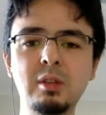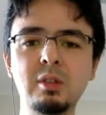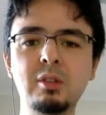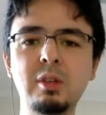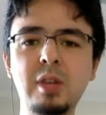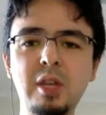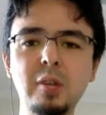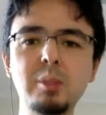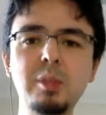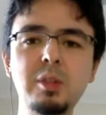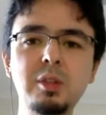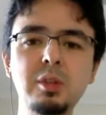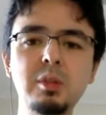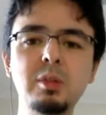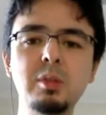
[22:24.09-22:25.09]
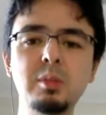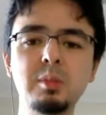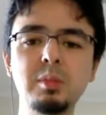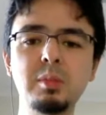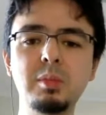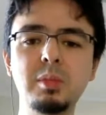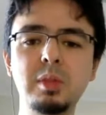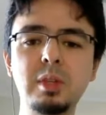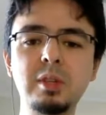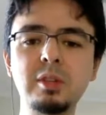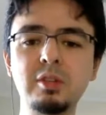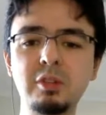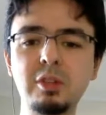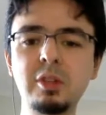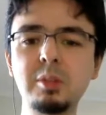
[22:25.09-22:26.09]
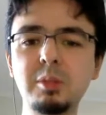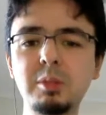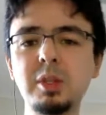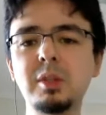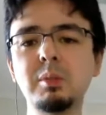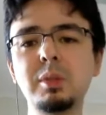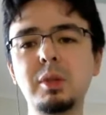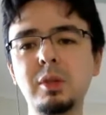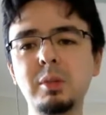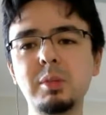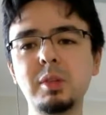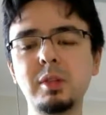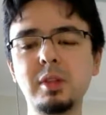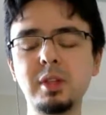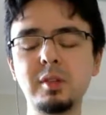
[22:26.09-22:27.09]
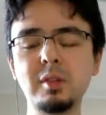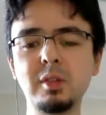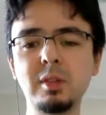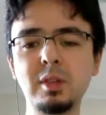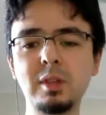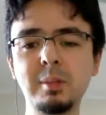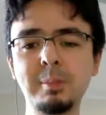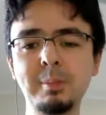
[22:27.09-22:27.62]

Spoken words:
to help you get a job and be employable at the end of the day.